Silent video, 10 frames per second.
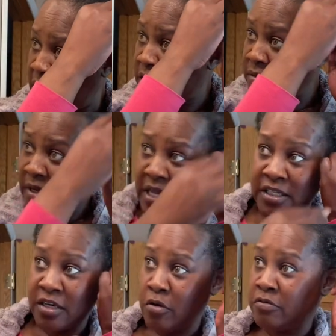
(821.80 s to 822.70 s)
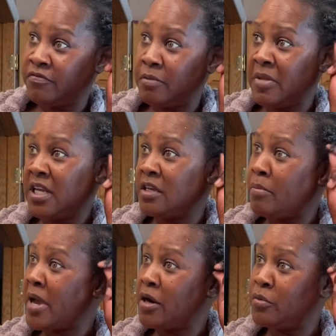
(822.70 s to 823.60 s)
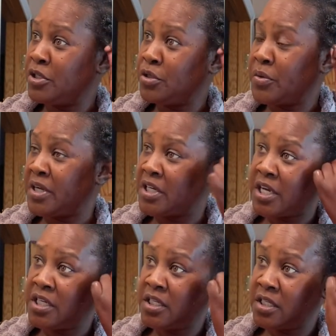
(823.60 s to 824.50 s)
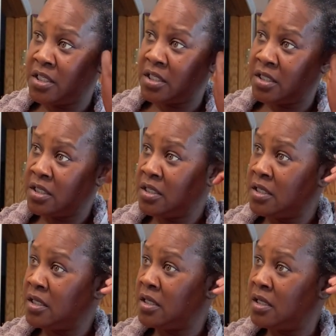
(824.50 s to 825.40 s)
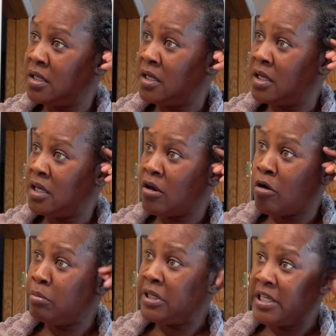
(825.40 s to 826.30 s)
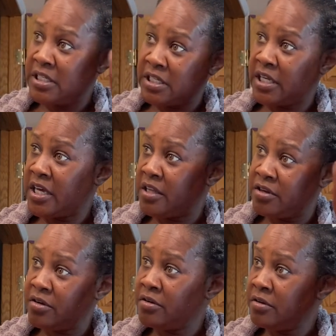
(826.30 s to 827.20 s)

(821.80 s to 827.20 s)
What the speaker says: Sometimes it don't, for me, it don't matter which direction. I just, it all blends together.